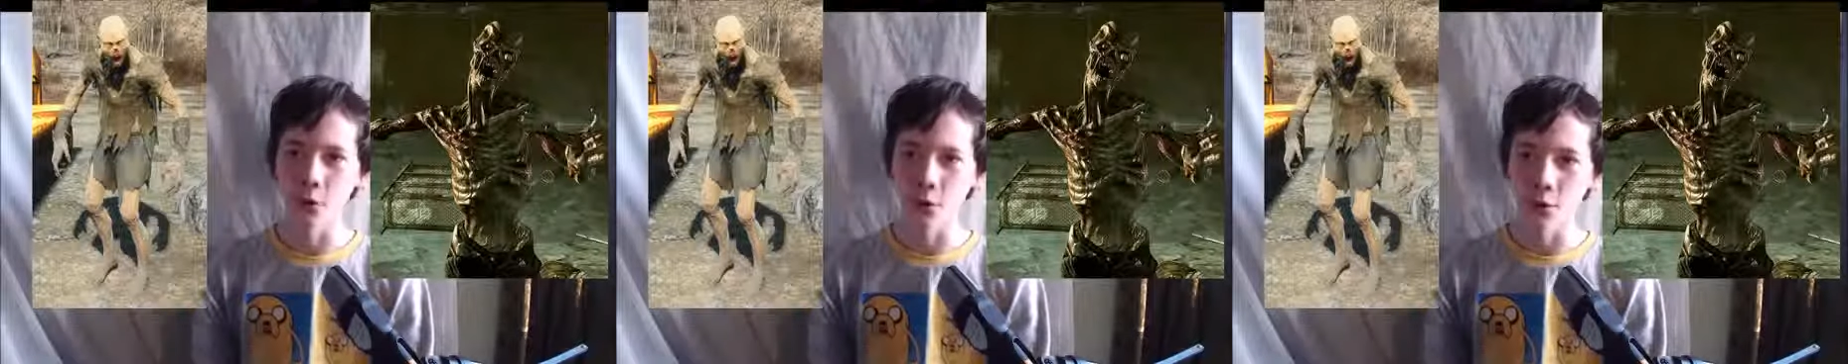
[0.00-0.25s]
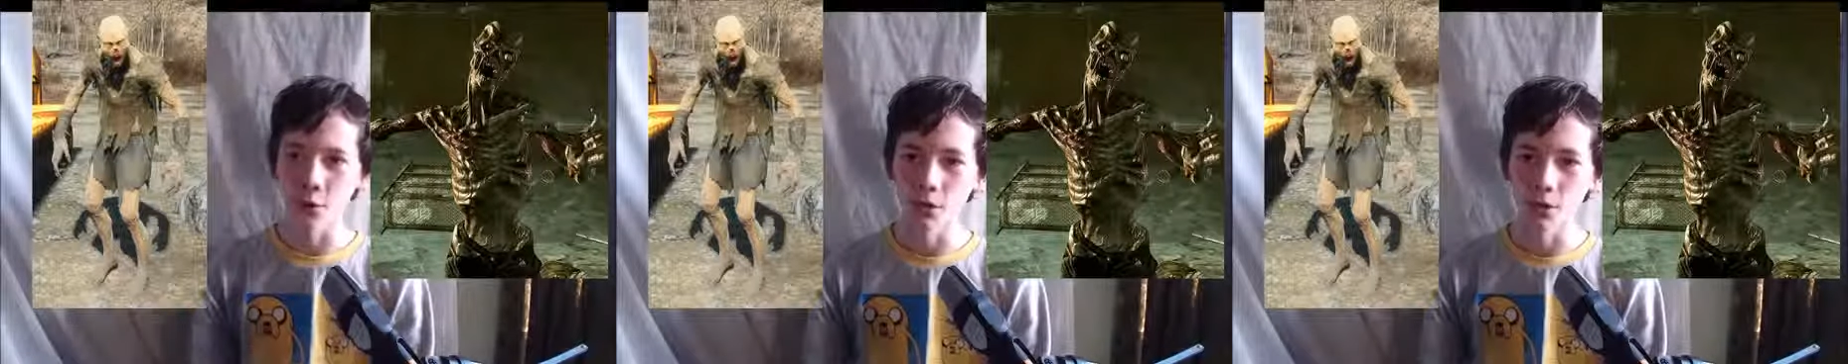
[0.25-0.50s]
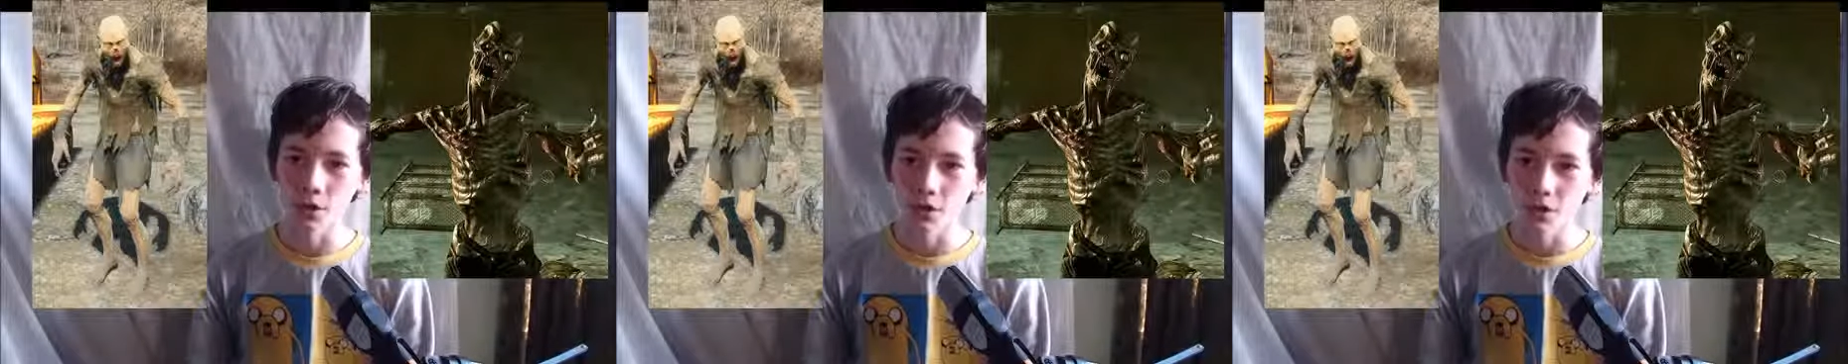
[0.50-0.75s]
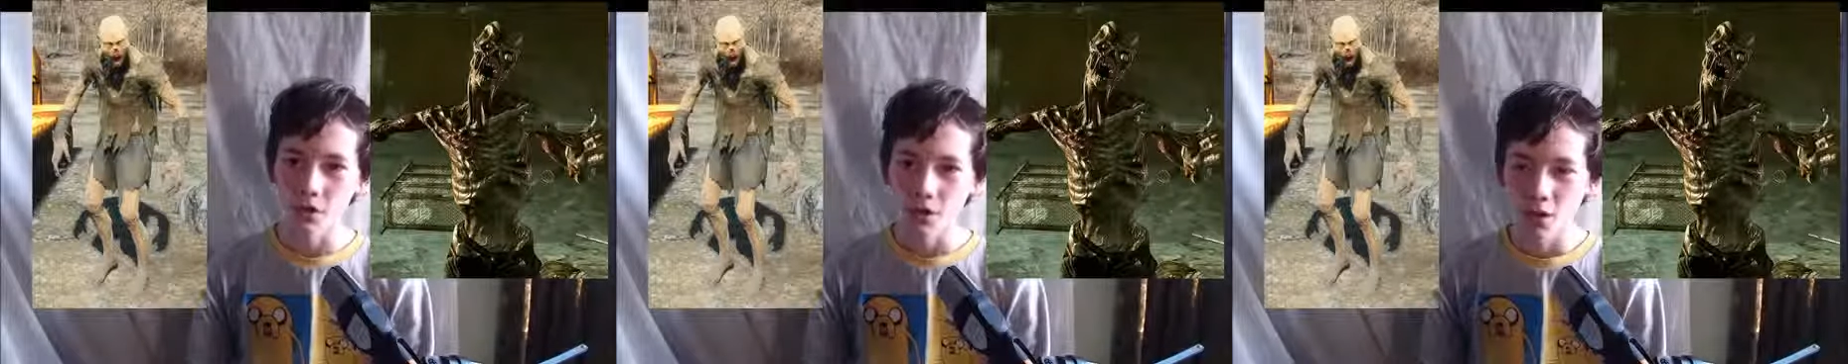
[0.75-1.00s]
ghoul.
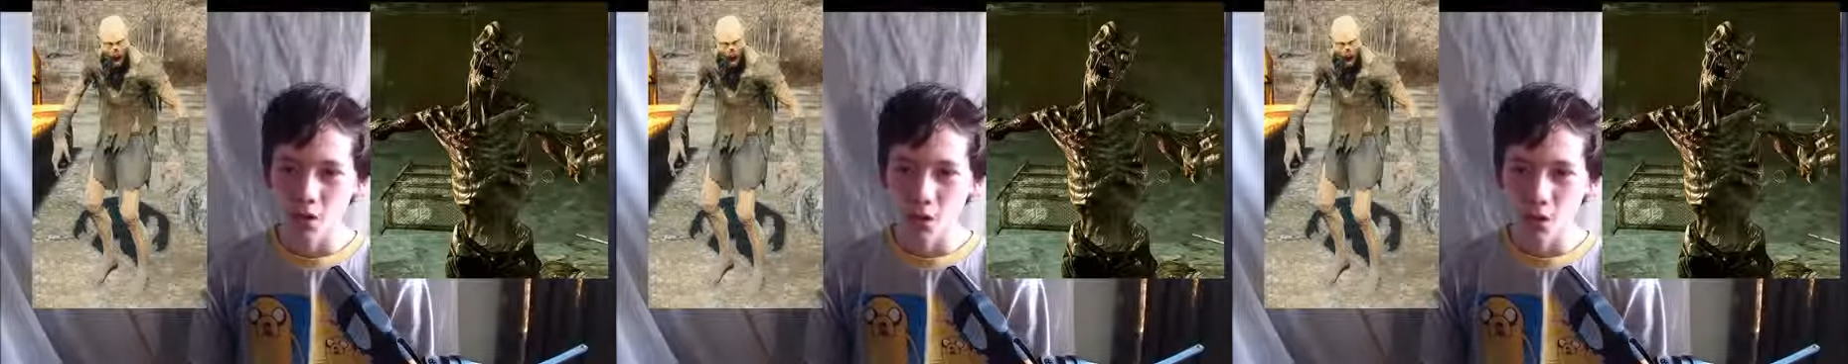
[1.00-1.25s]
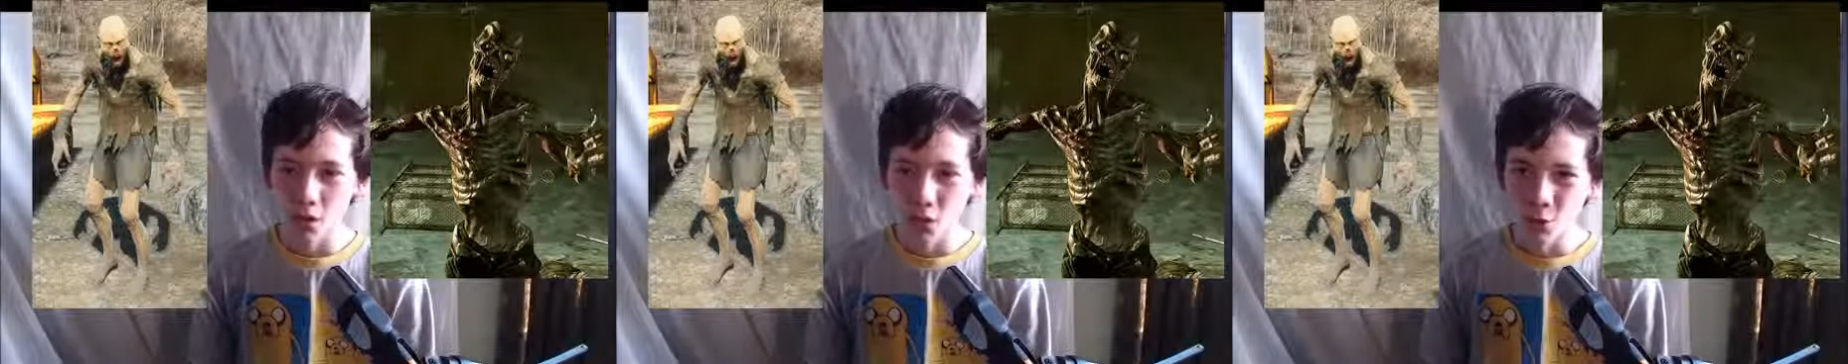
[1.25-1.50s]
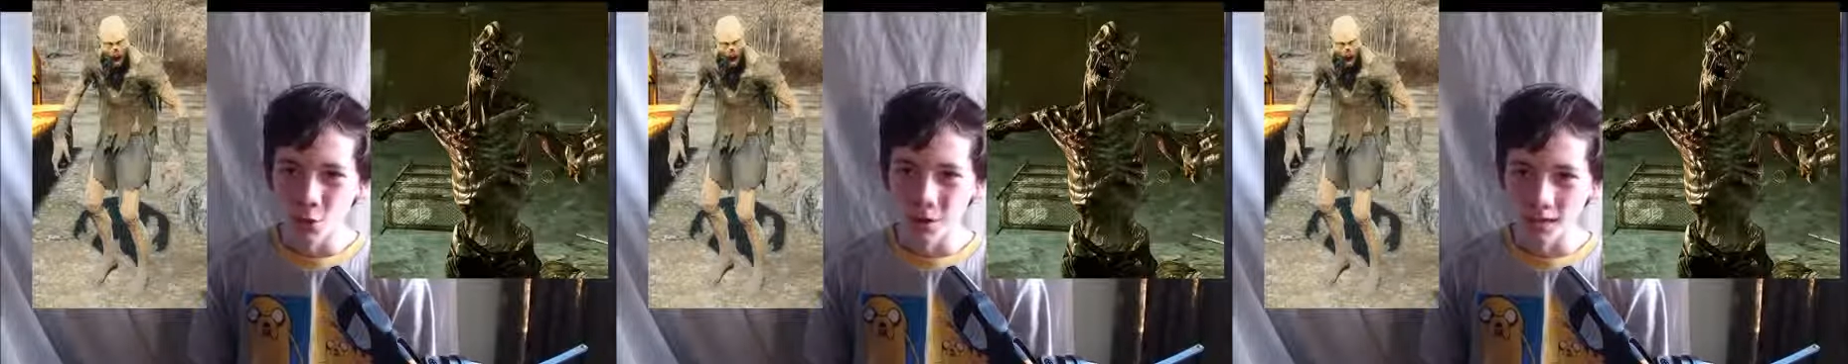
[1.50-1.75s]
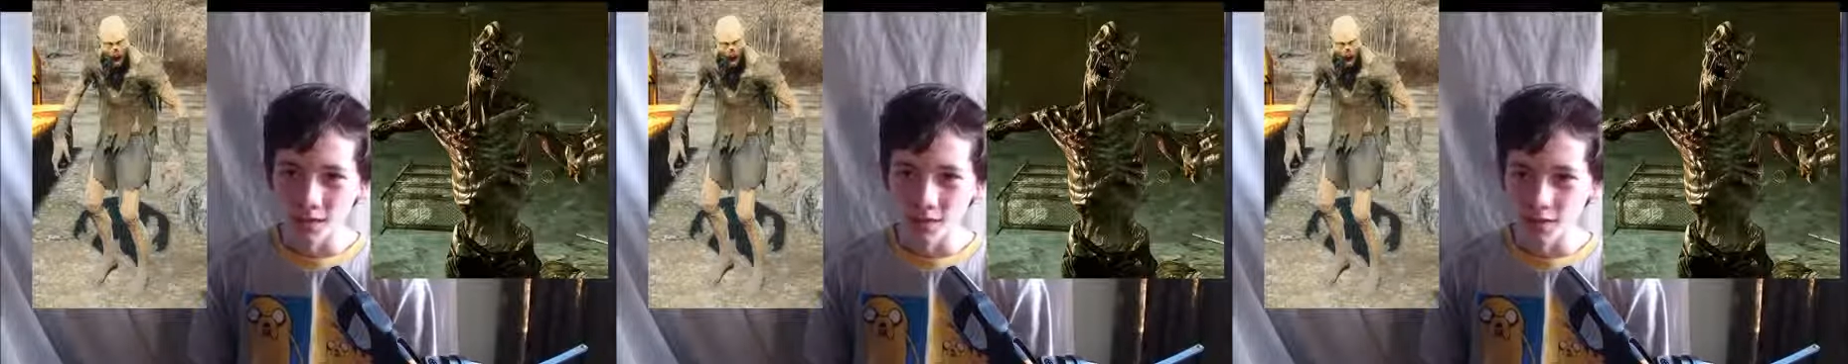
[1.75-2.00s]

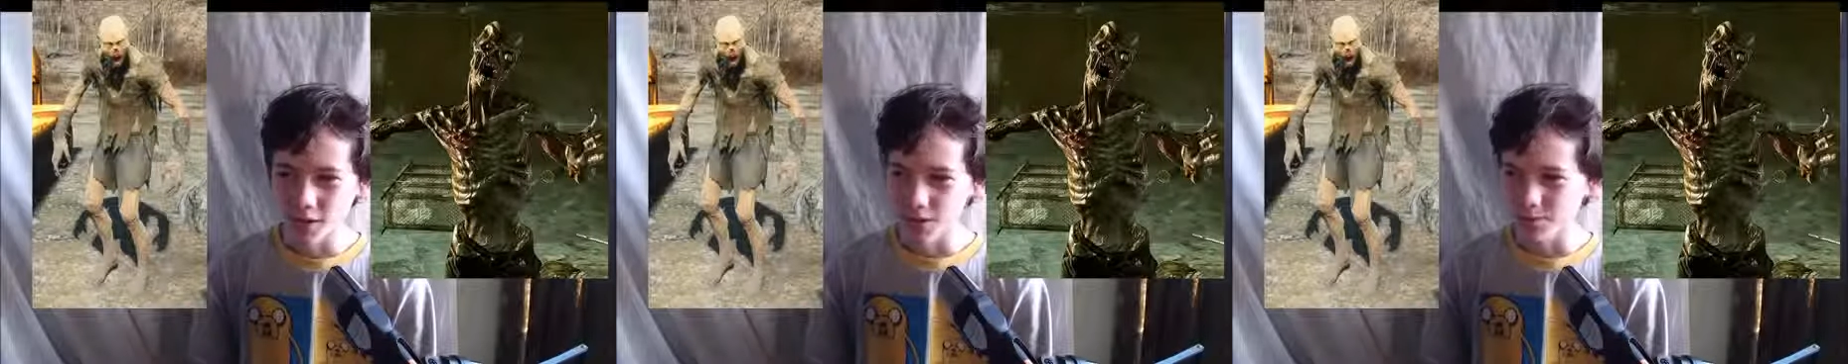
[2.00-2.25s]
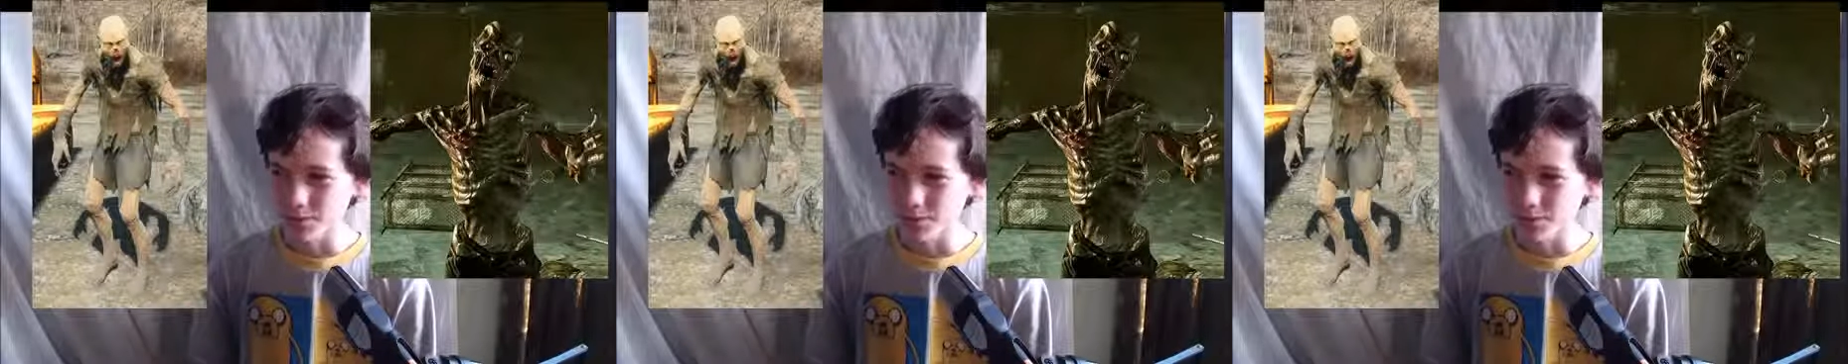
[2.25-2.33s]
Whereas like